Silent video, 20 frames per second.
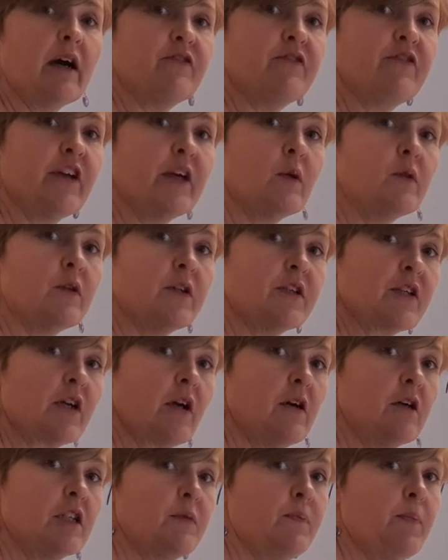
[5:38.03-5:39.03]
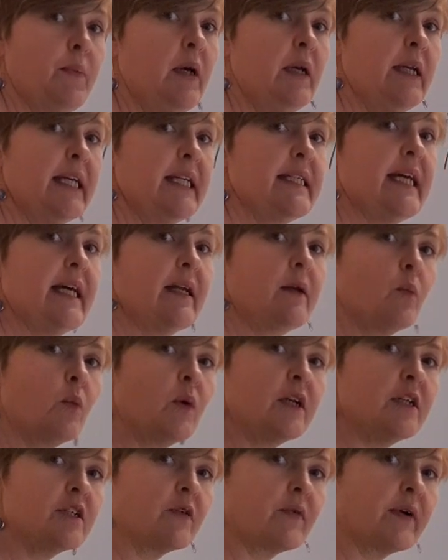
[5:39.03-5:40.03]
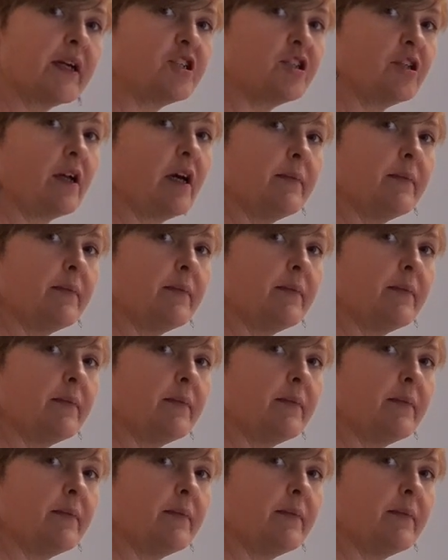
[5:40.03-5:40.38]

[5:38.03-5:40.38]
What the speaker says: feel the scars pulling down in one direction,